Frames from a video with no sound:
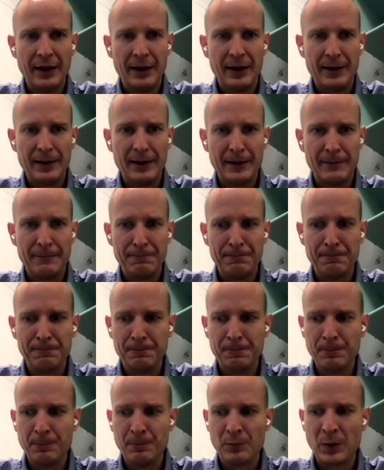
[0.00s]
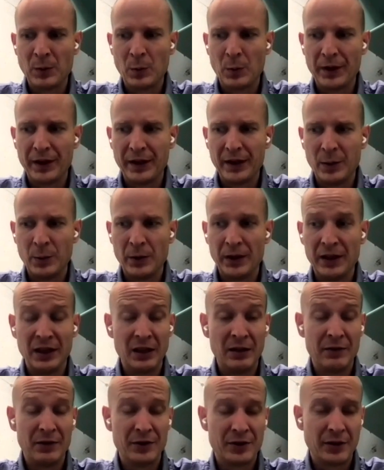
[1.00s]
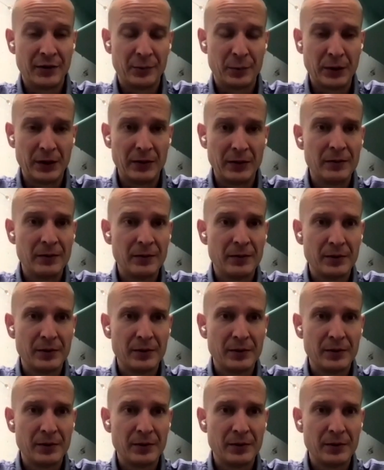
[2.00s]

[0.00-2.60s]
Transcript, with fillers: Um, we we deliver software